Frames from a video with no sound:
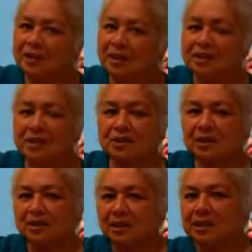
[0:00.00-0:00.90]
It's a
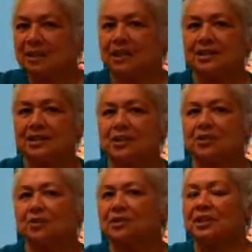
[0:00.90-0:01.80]
great way to get to know
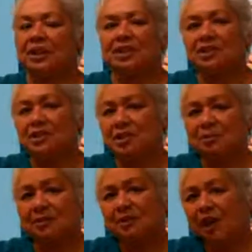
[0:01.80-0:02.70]
the
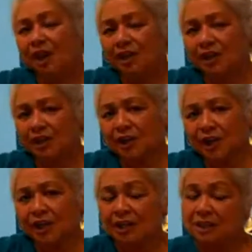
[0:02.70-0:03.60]
relationship of color
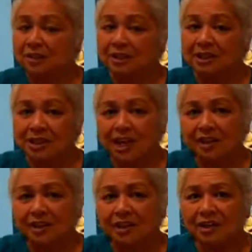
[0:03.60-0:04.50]
to each
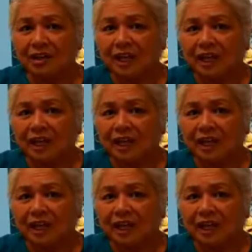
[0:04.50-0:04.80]
other.